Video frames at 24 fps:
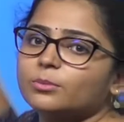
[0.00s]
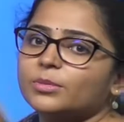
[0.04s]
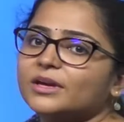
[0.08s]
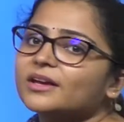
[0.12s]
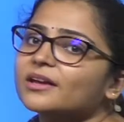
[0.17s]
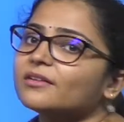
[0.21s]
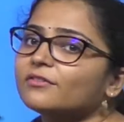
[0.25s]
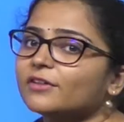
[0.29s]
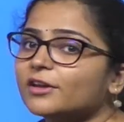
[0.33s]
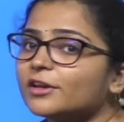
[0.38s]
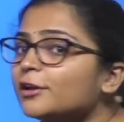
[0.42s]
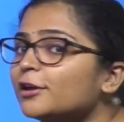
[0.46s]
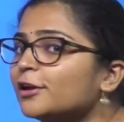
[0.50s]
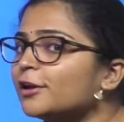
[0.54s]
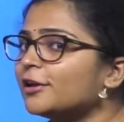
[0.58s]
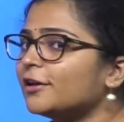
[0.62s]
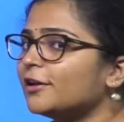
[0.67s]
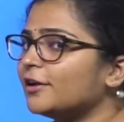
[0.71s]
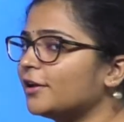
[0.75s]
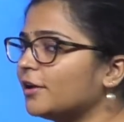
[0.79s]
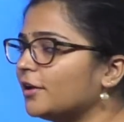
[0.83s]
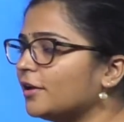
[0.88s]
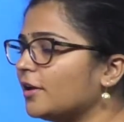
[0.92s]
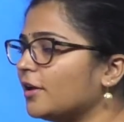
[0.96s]
be given
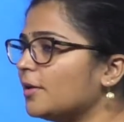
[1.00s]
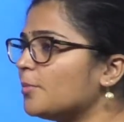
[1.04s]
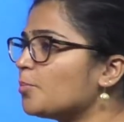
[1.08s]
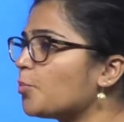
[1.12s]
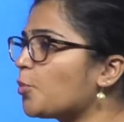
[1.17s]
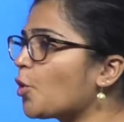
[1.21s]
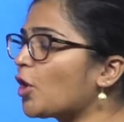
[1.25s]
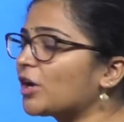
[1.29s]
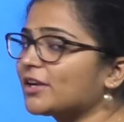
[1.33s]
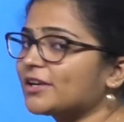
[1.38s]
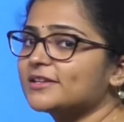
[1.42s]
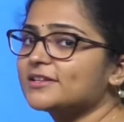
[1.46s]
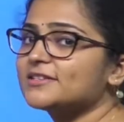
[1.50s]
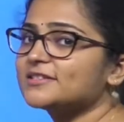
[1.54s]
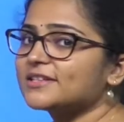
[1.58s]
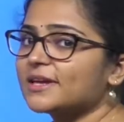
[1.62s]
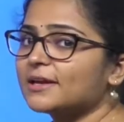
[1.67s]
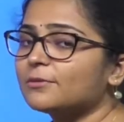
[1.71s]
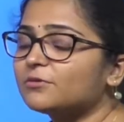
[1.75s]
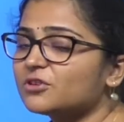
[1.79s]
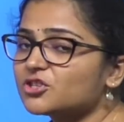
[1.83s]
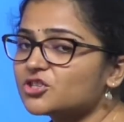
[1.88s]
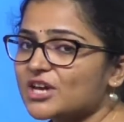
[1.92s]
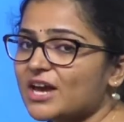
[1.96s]
importance,
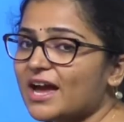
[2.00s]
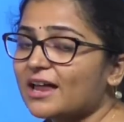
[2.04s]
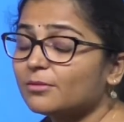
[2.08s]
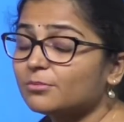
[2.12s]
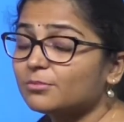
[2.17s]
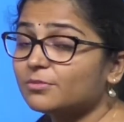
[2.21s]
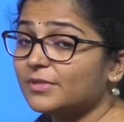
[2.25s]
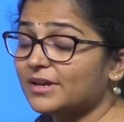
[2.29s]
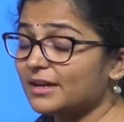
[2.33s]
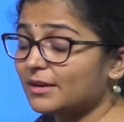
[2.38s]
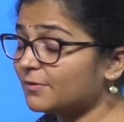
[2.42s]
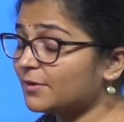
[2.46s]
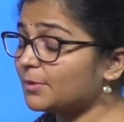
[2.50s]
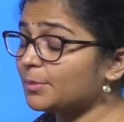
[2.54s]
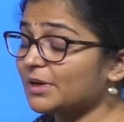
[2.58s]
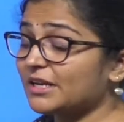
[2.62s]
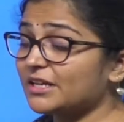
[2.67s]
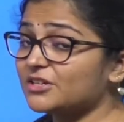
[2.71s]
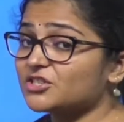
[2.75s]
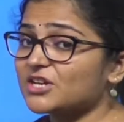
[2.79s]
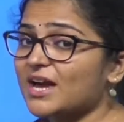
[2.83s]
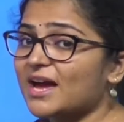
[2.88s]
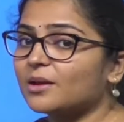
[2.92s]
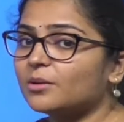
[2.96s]

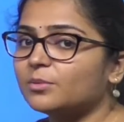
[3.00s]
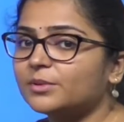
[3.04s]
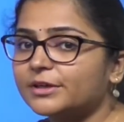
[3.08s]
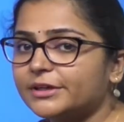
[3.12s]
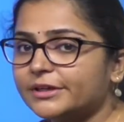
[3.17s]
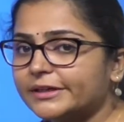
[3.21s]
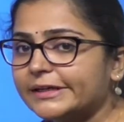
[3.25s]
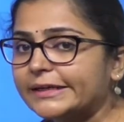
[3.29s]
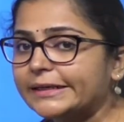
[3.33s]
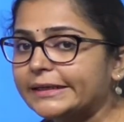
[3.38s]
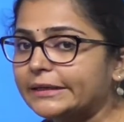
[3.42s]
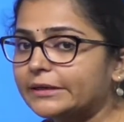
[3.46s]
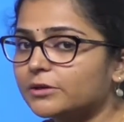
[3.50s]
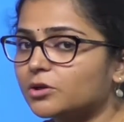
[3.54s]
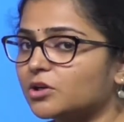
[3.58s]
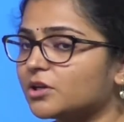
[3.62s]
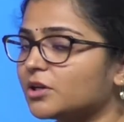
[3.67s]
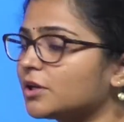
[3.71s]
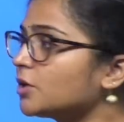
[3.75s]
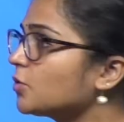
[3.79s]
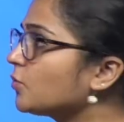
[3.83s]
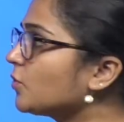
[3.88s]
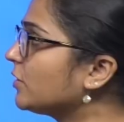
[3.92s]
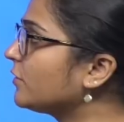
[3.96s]
everybody shall be treated
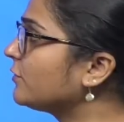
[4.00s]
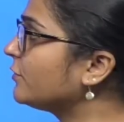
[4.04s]
on equal